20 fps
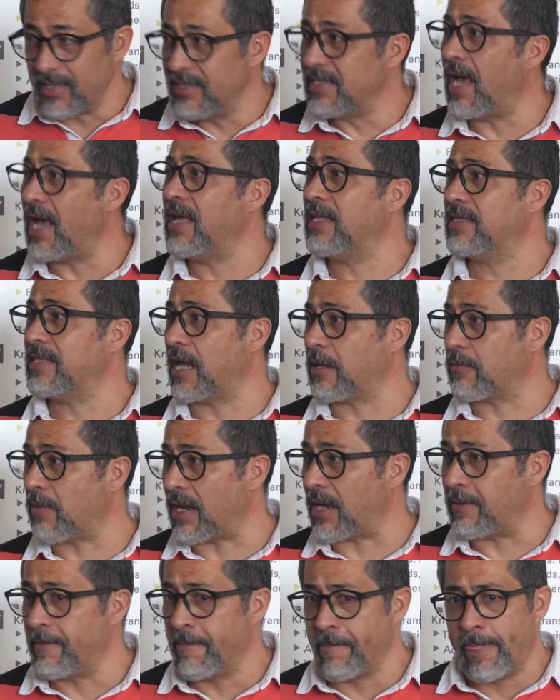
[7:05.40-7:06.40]
Yeah, that's
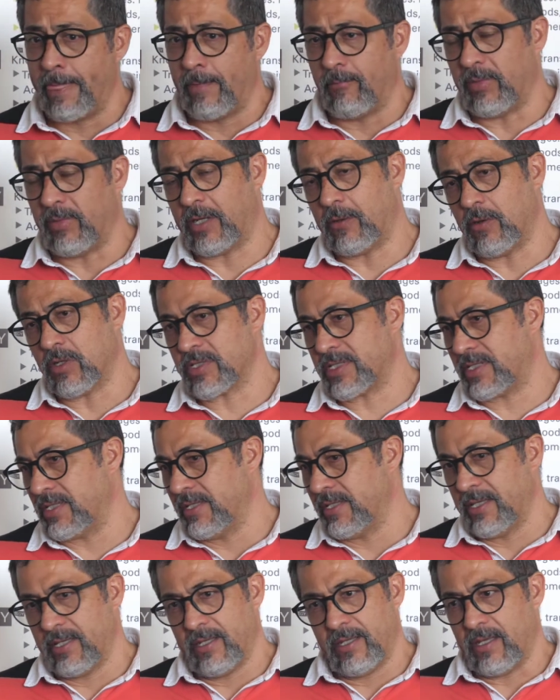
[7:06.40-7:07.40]
right. Because
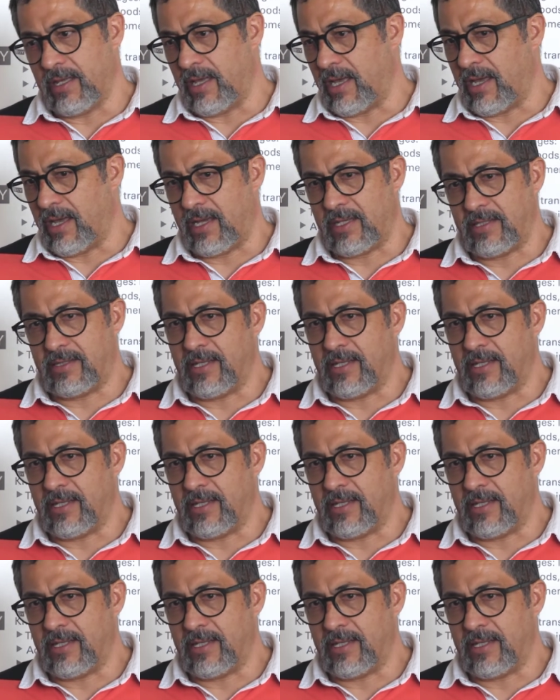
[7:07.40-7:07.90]
I